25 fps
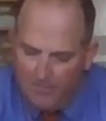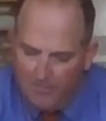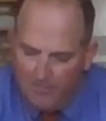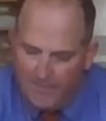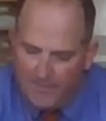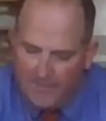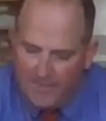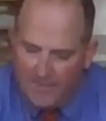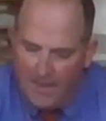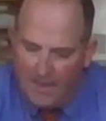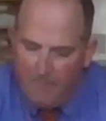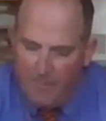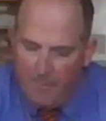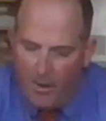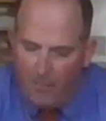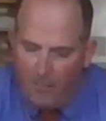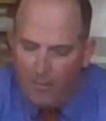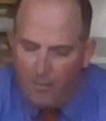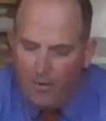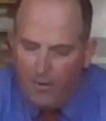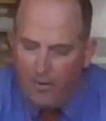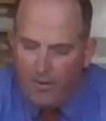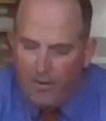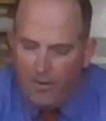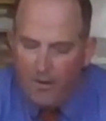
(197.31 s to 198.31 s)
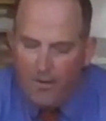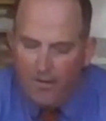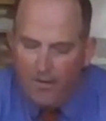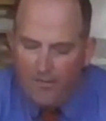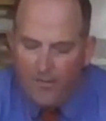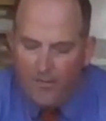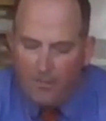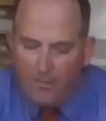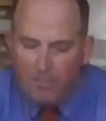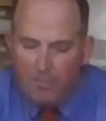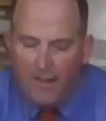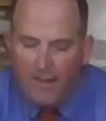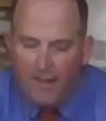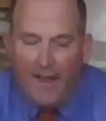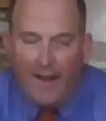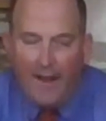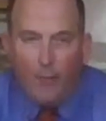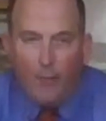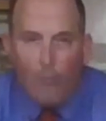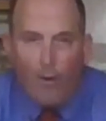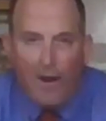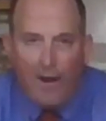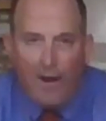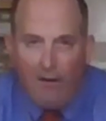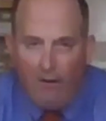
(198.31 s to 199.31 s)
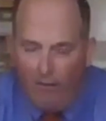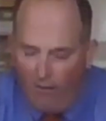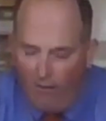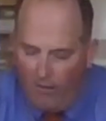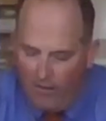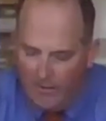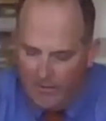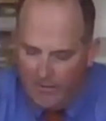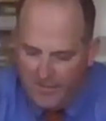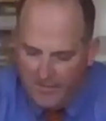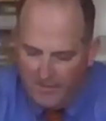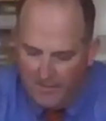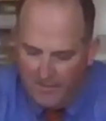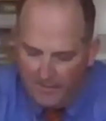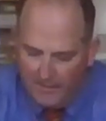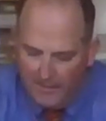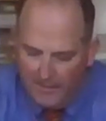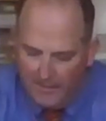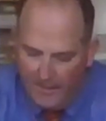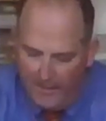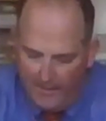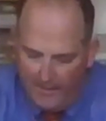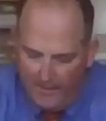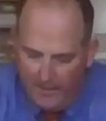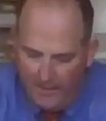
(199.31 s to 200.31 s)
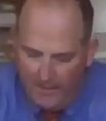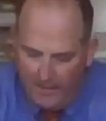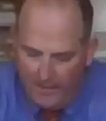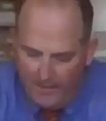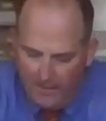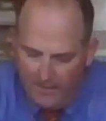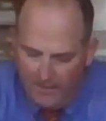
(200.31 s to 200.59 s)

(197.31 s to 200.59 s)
This time I'll put the black wire onto the lead